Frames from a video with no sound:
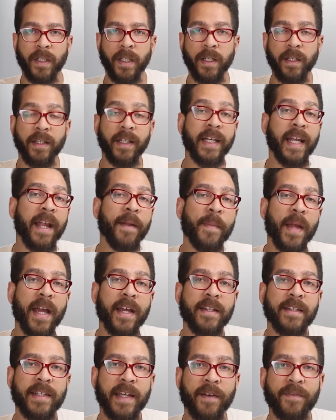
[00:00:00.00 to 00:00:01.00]
The game
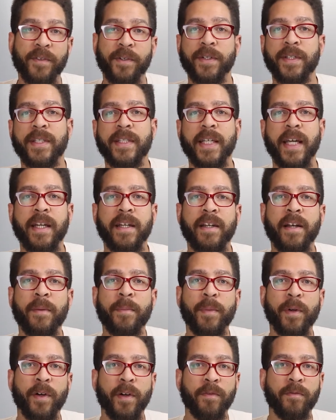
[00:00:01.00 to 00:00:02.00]
ends after a set
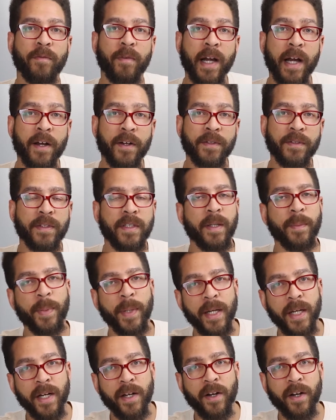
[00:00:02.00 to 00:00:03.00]
number of rounds
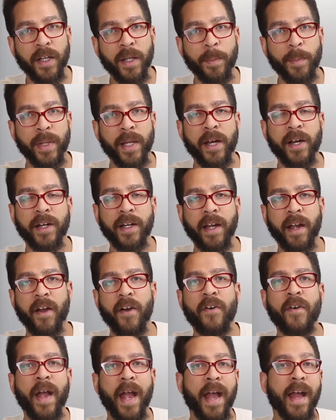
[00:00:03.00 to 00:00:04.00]
depending on the player
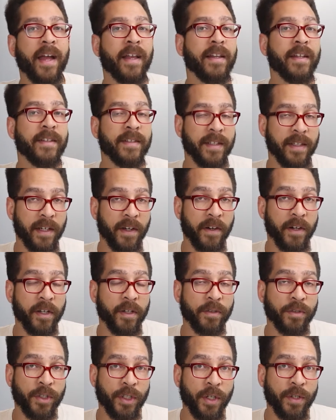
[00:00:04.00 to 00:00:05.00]
count and the scenario
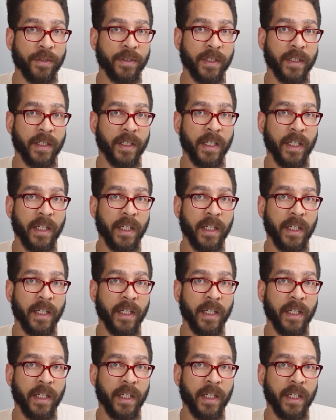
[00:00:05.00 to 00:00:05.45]
chosen,